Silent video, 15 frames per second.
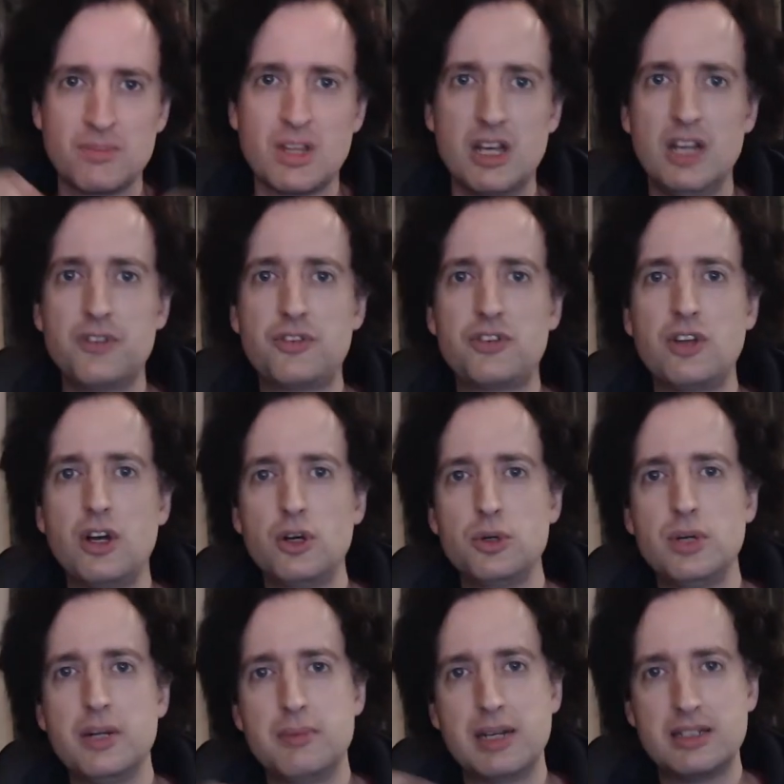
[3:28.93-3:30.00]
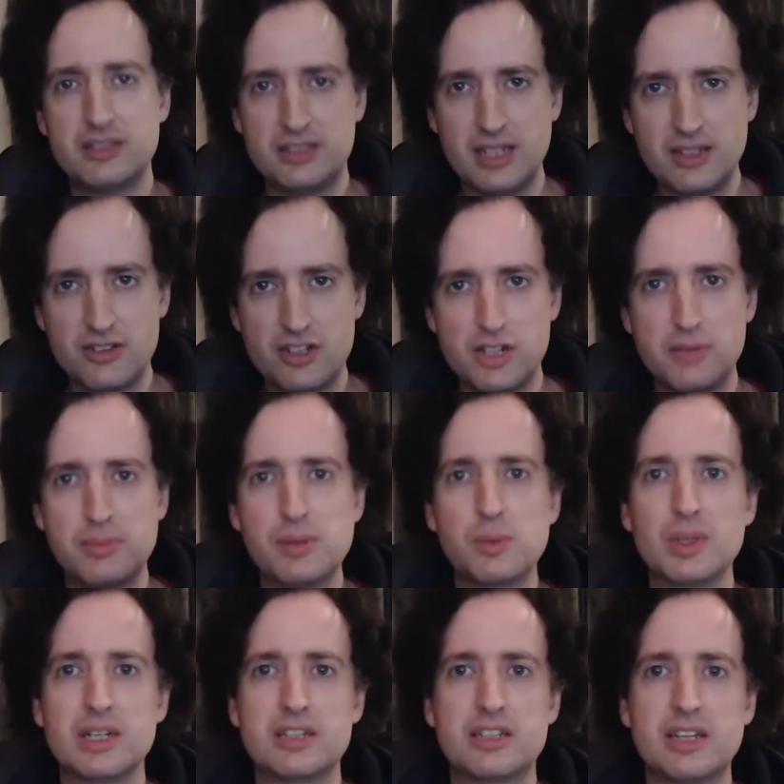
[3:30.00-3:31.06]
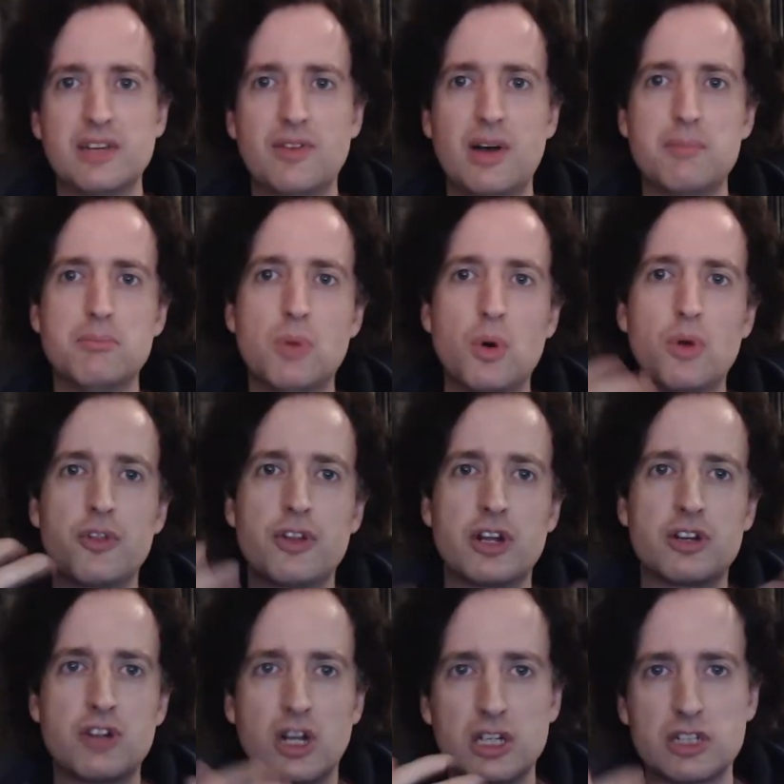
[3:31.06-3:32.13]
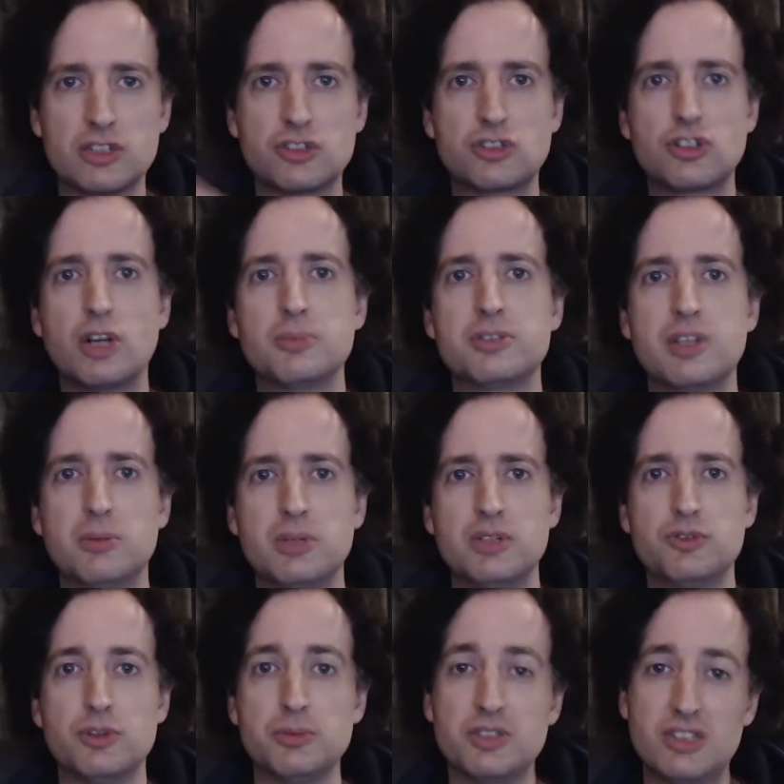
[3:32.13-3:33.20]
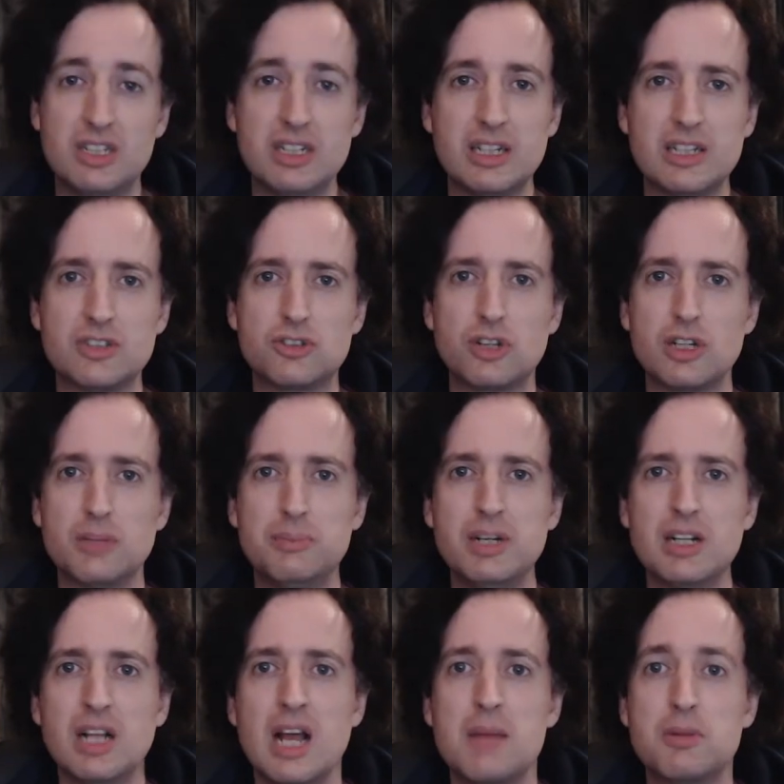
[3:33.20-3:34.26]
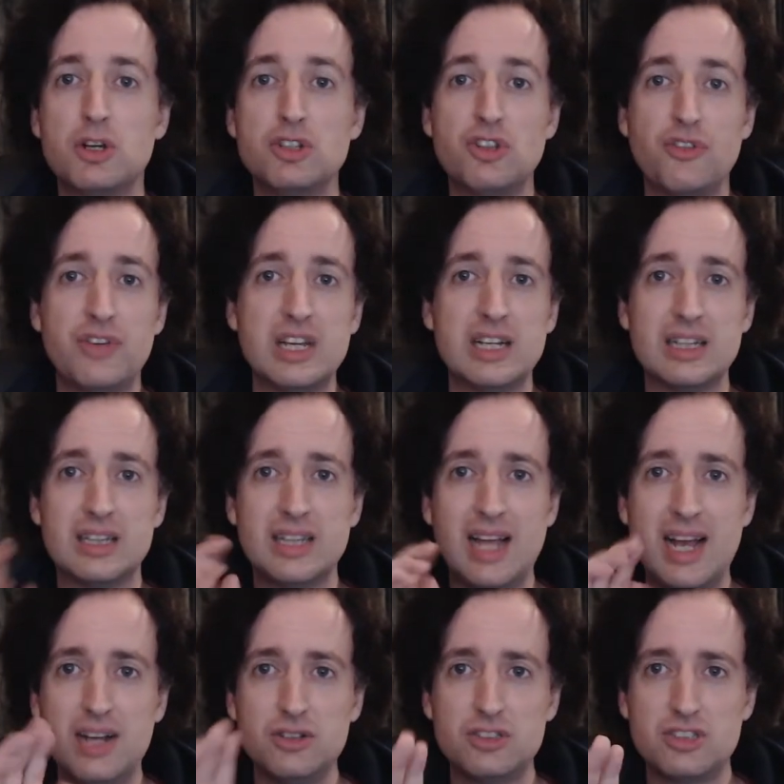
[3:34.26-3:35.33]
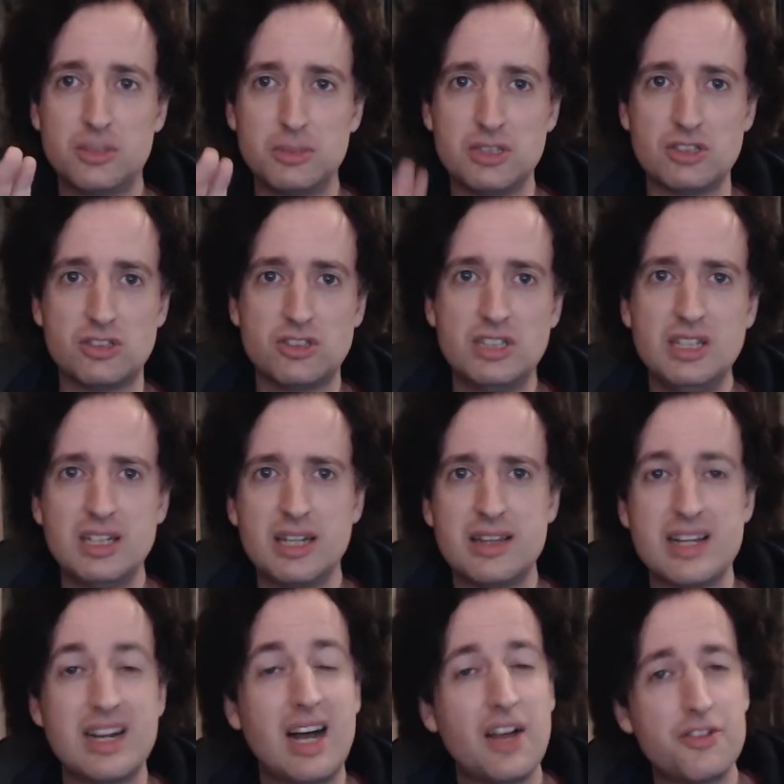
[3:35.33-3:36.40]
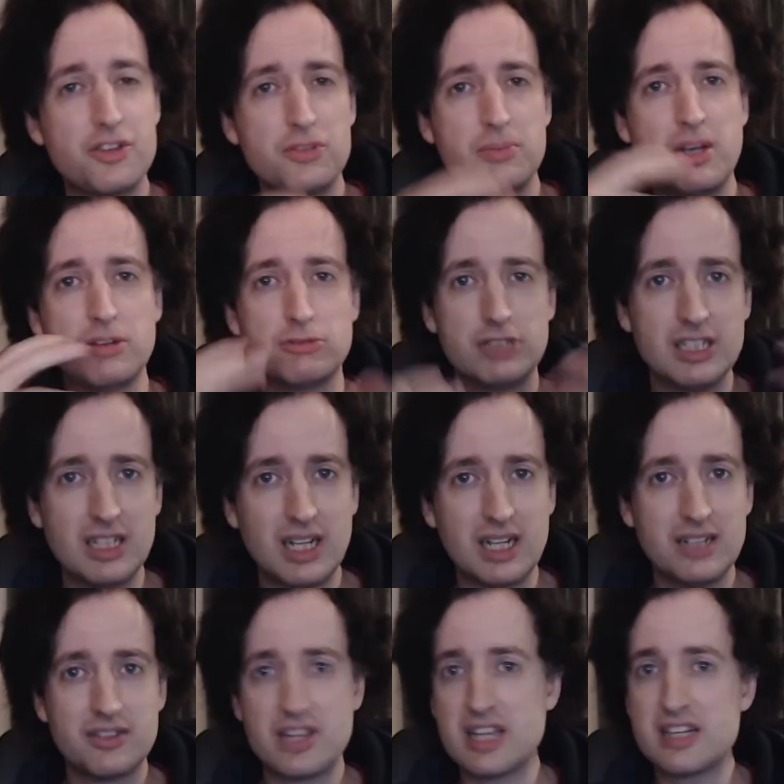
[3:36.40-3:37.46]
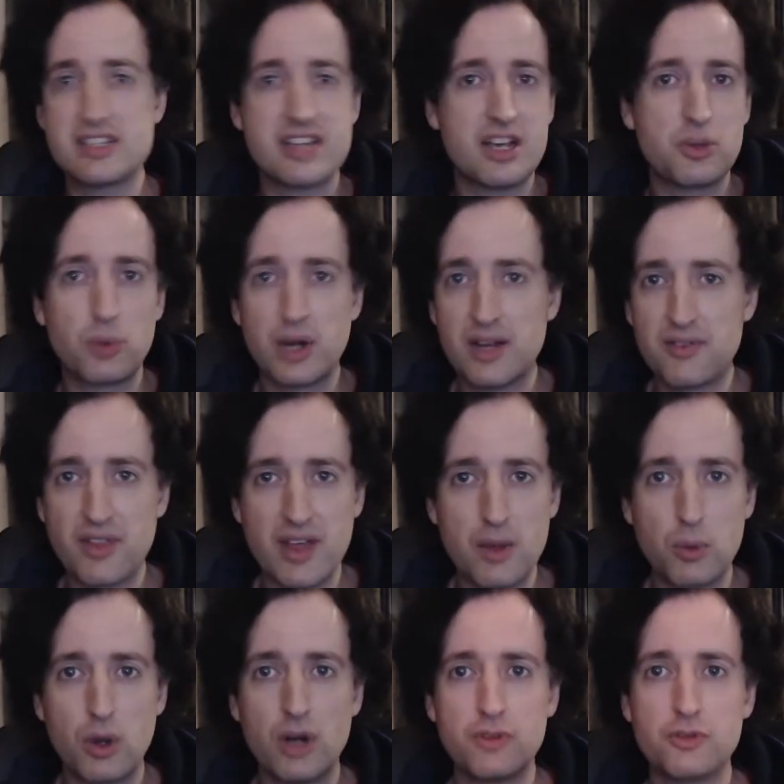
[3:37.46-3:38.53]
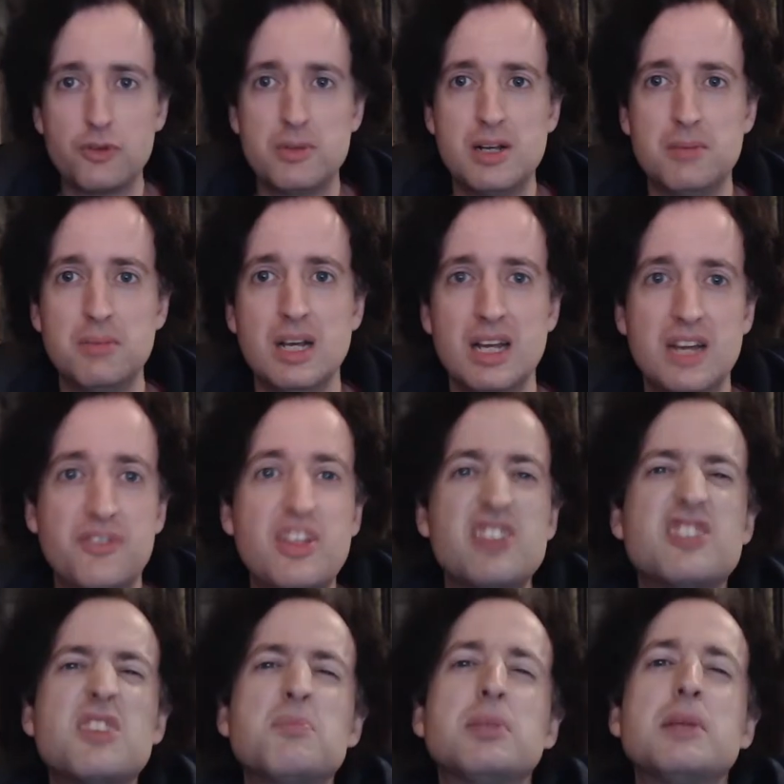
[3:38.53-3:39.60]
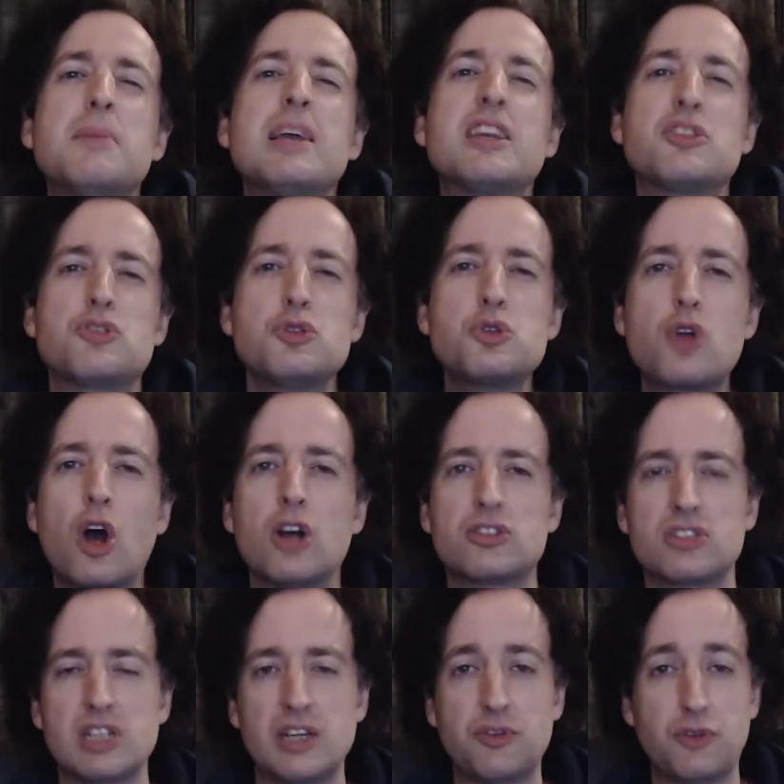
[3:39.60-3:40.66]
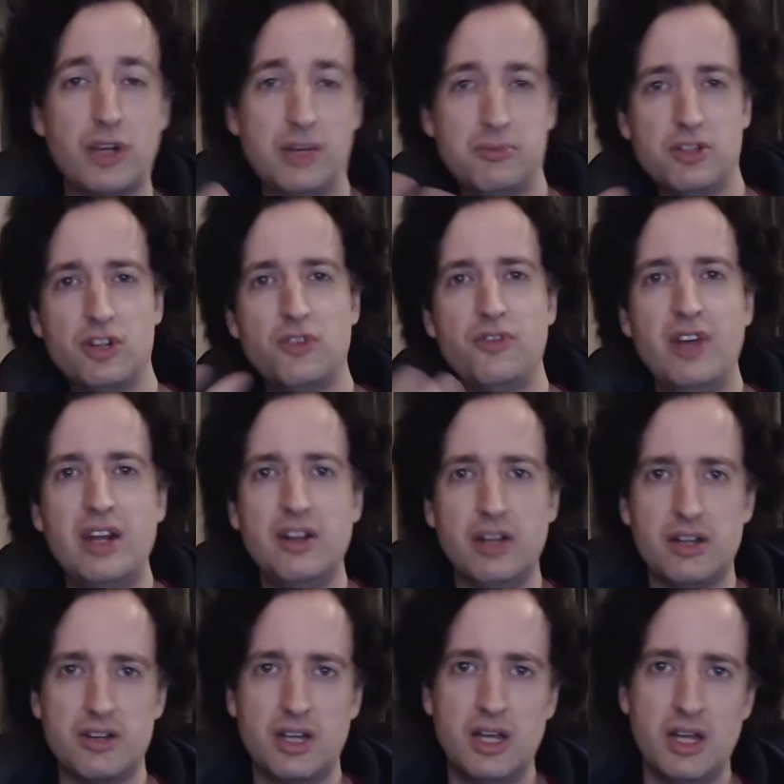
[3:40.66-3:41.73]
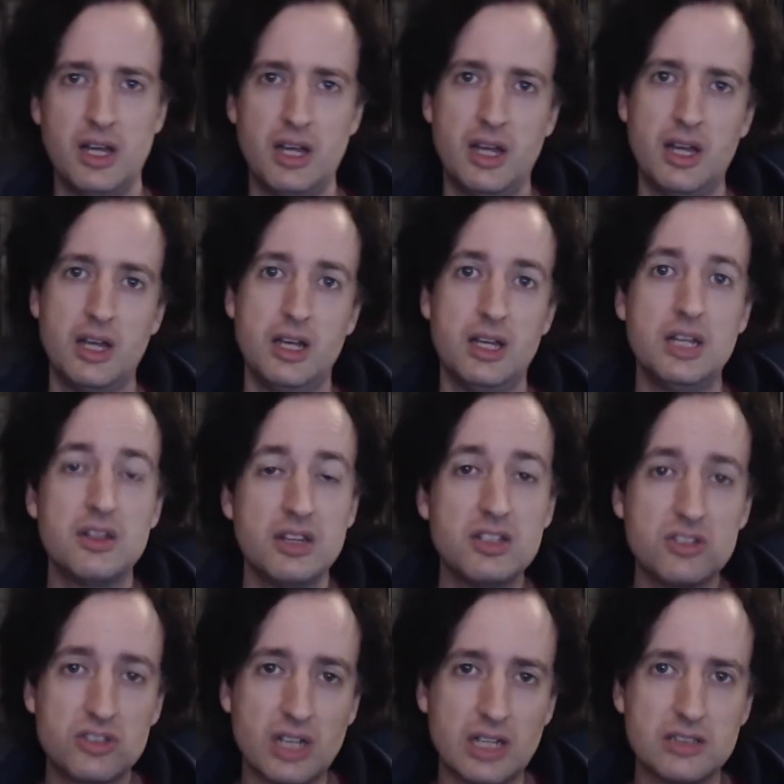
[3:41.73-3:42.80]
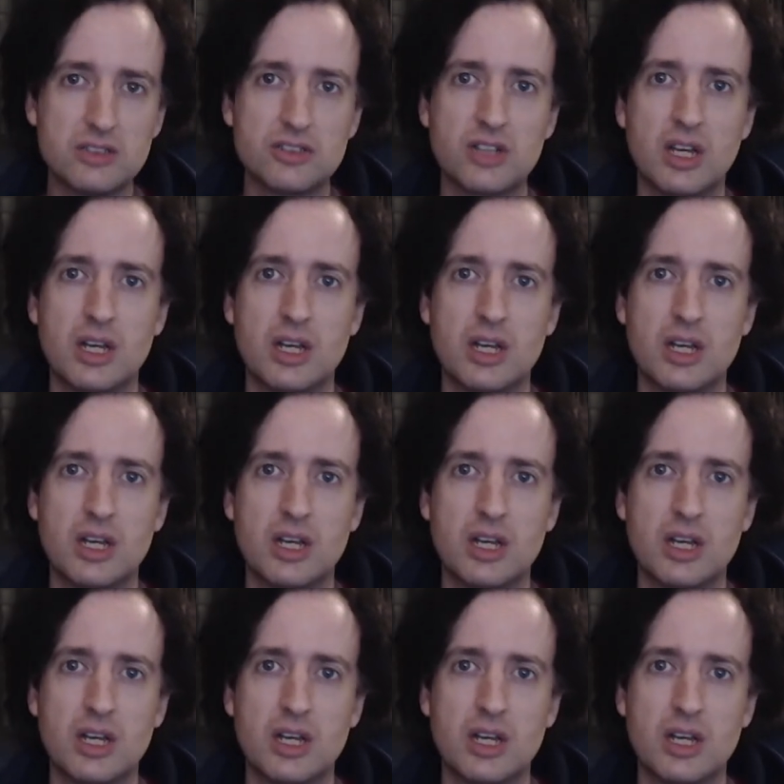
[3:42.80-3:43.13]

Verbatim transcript: If so, it makes sense that he'd be willing to give up more than a dollar to stop someone from stealing his dollar bill, because if he allows someone to steal it, then others may realize they can take whatever they want from him if they simply make it too costly for him to defend it. In this sense,